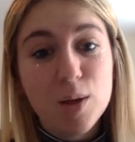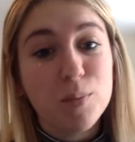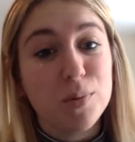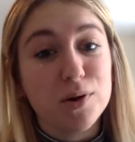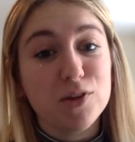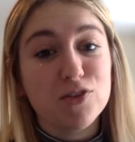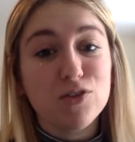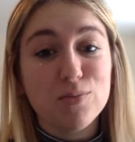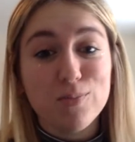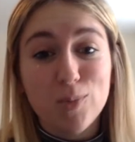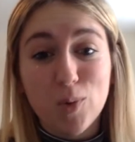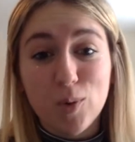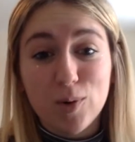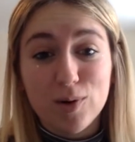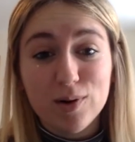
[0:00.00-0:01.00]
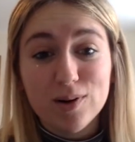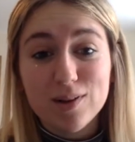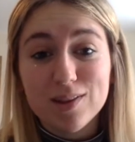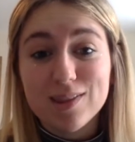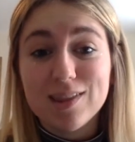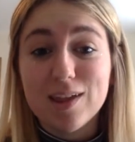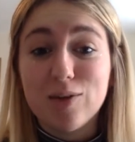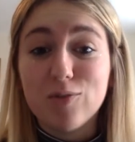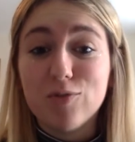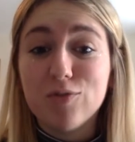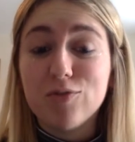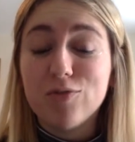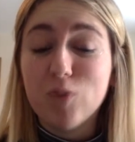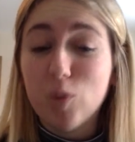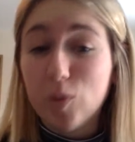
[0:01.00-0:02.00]
but it's more than
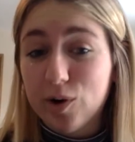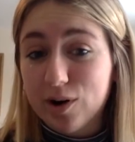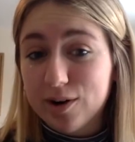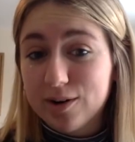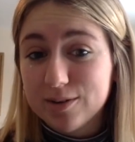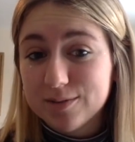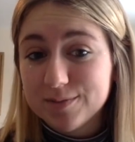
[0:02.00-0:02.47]
4.